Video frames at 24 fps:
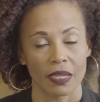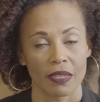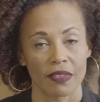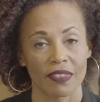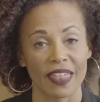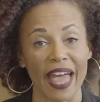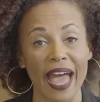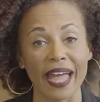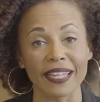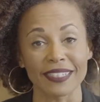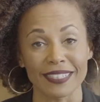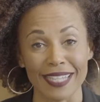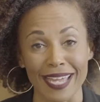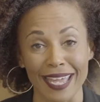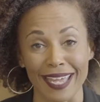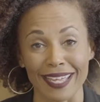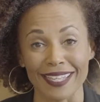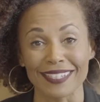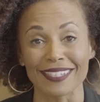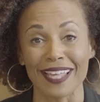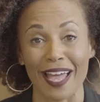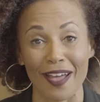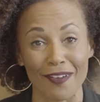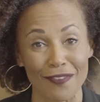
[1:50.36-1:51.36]
That
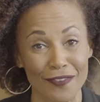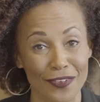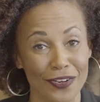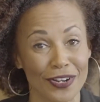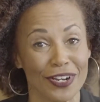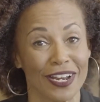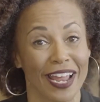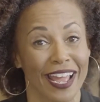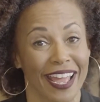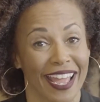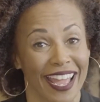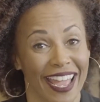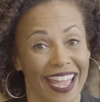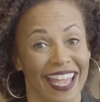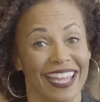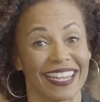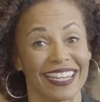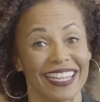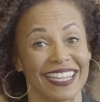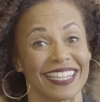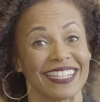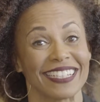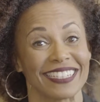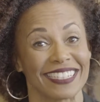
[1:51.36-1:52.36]
takes effort
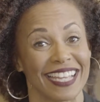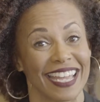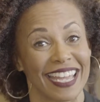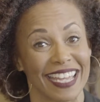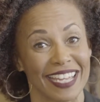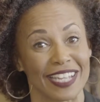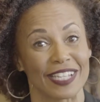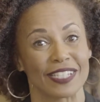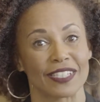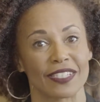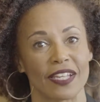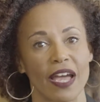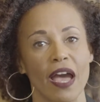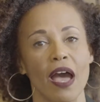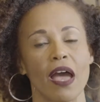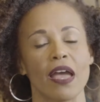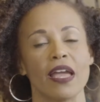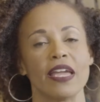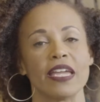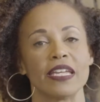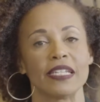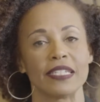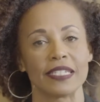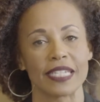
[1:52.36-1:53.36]
and it takes
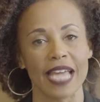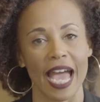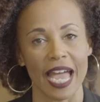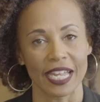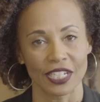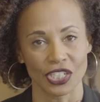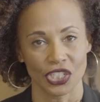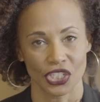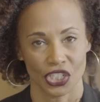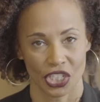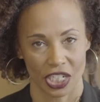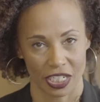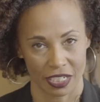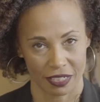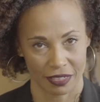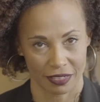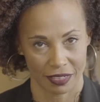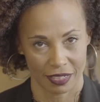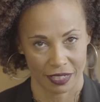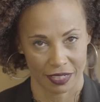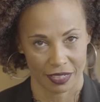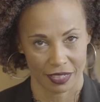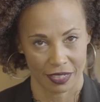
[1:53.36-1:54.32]
intention.